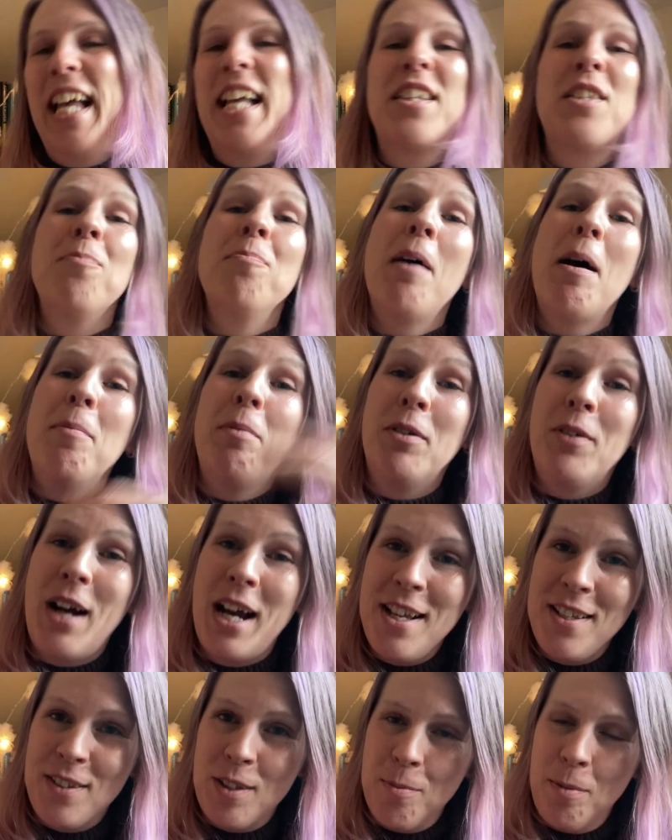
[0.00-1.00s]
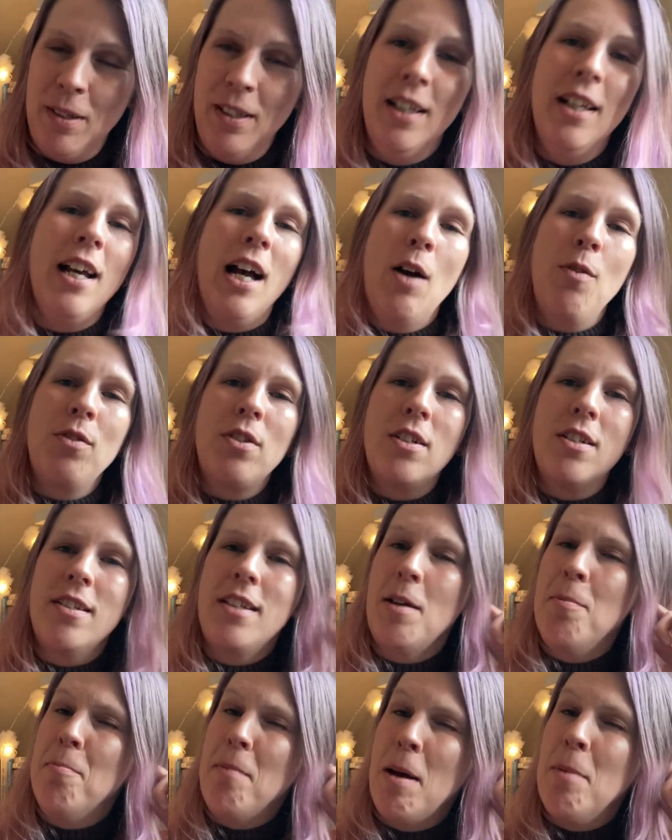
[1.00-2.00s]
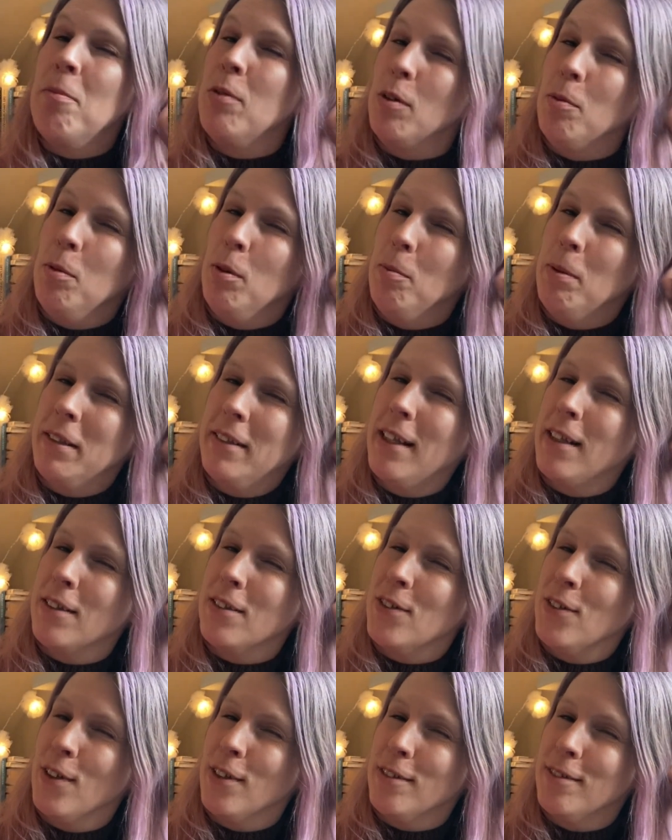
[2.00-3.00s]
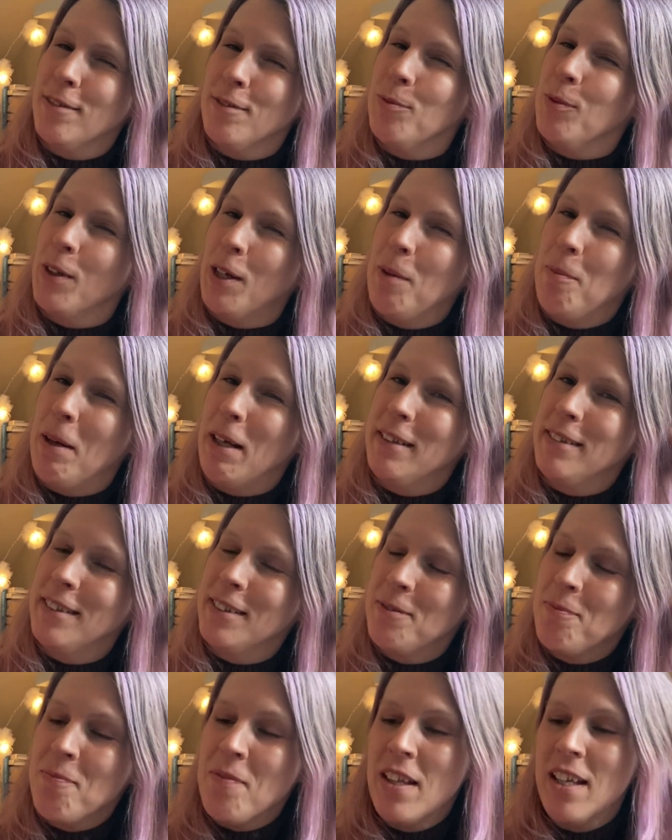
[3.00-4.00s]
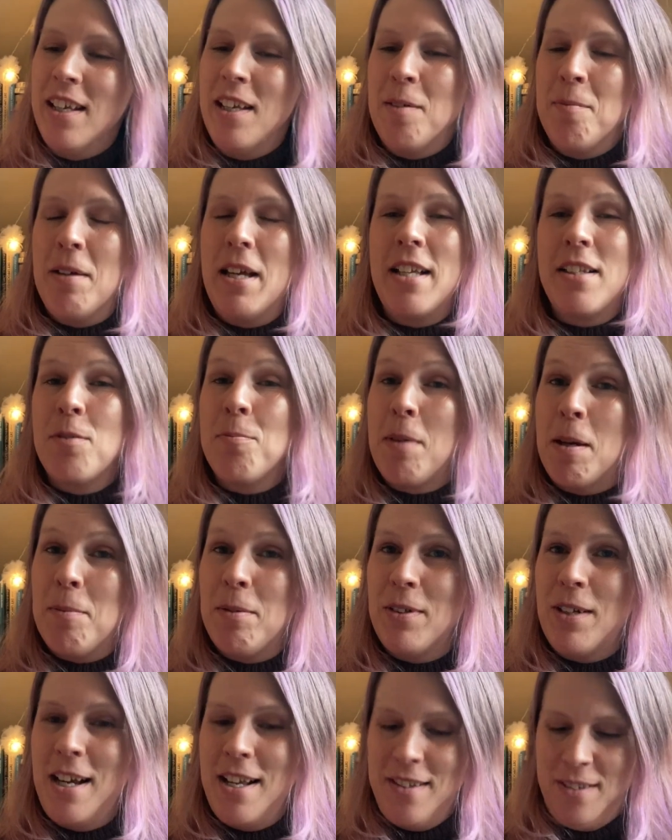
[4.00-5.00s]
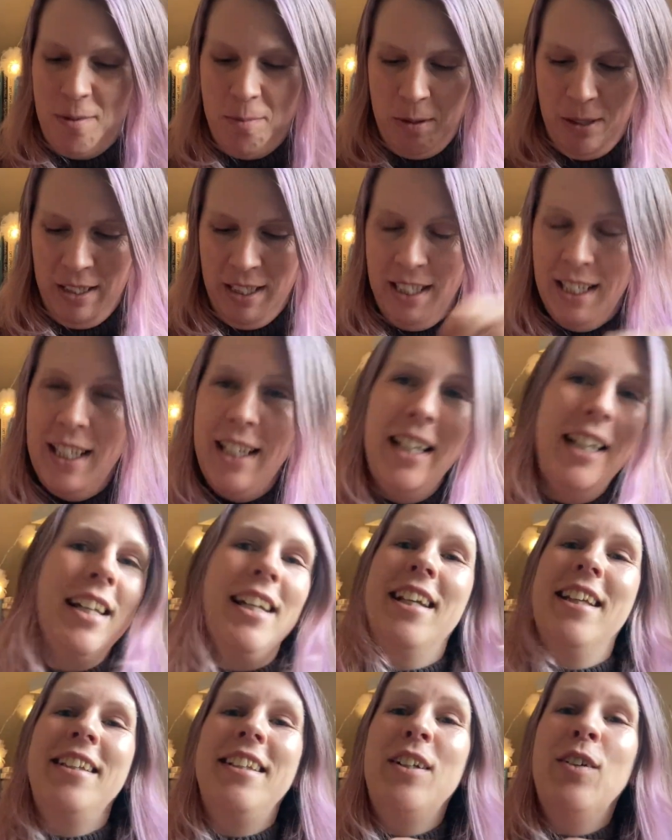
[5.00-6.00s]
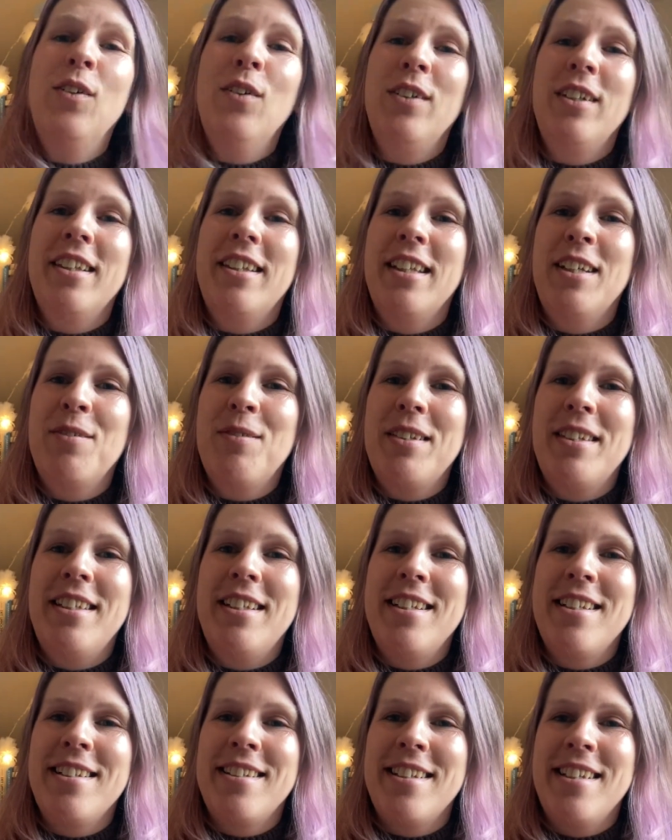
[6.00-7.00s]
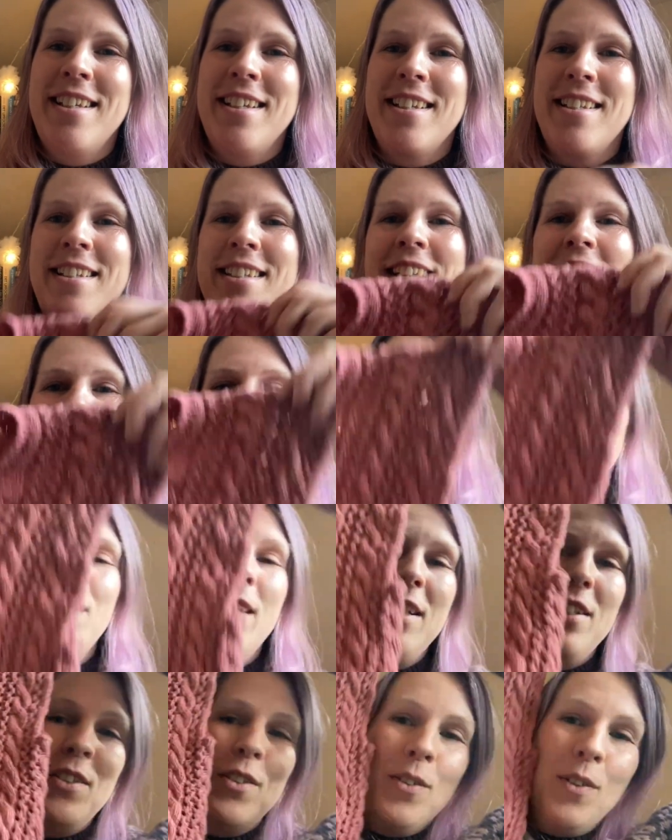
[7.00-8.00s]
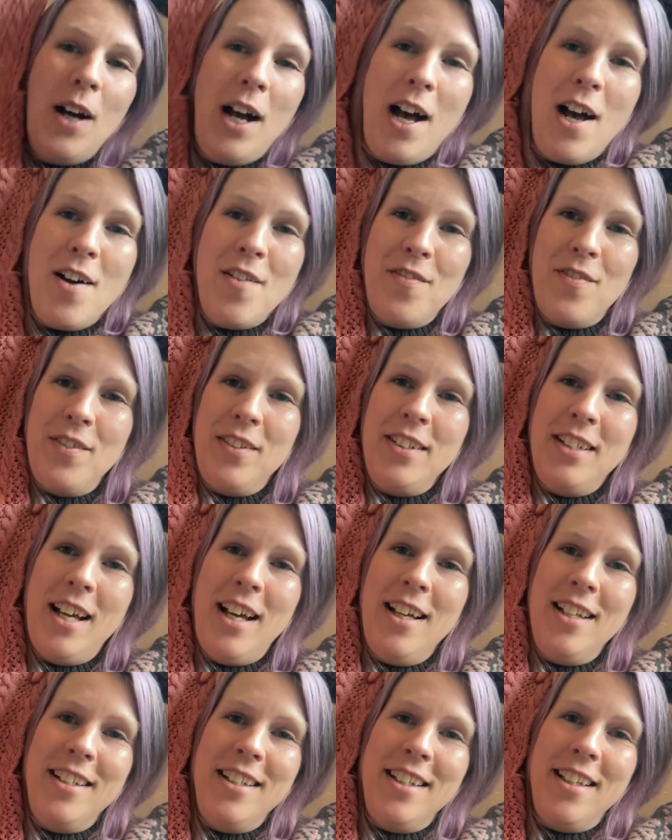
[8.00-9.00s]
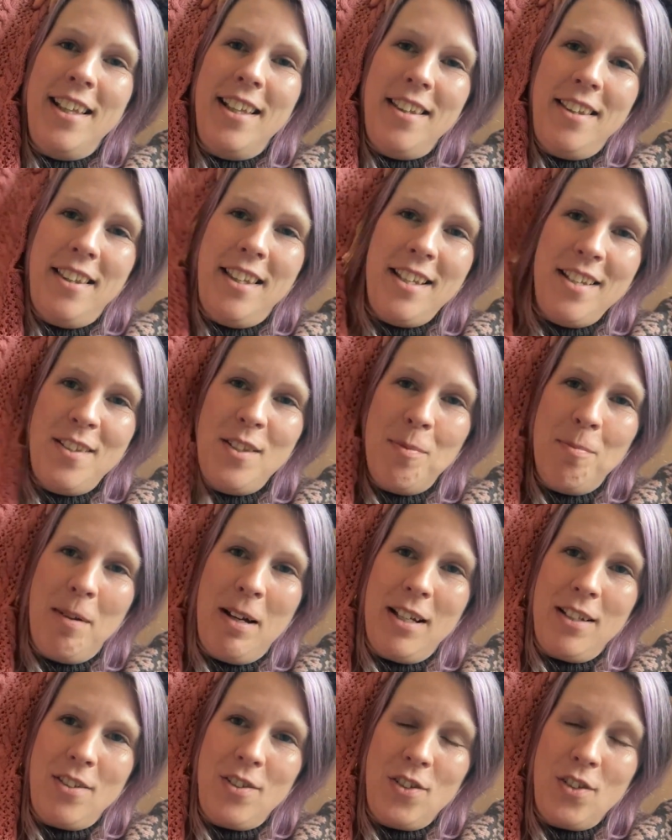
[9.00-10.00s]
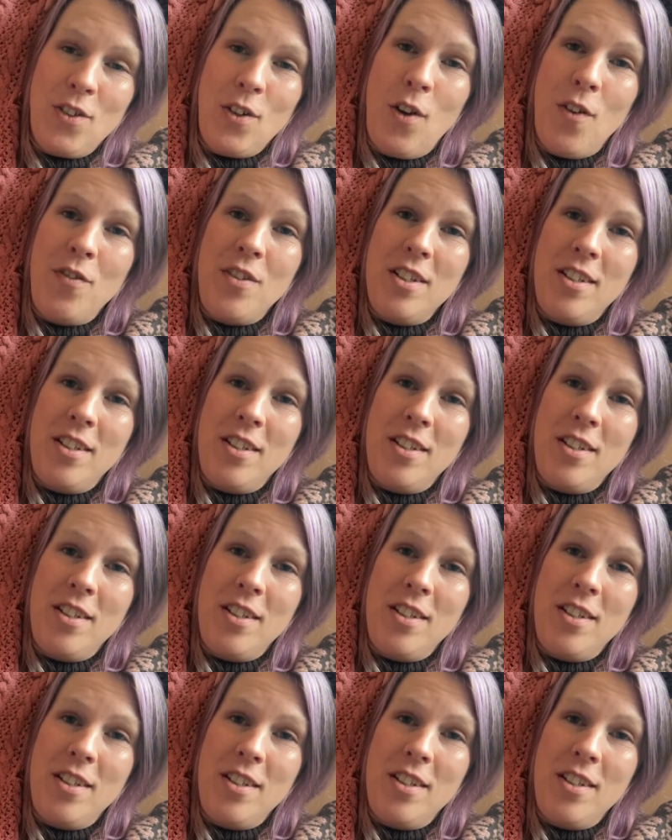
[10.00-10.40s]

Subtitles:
memorizable. I was going to say memorable, but that's not what I meant. It's memorizable. The only thing with this is that when you have done this much of the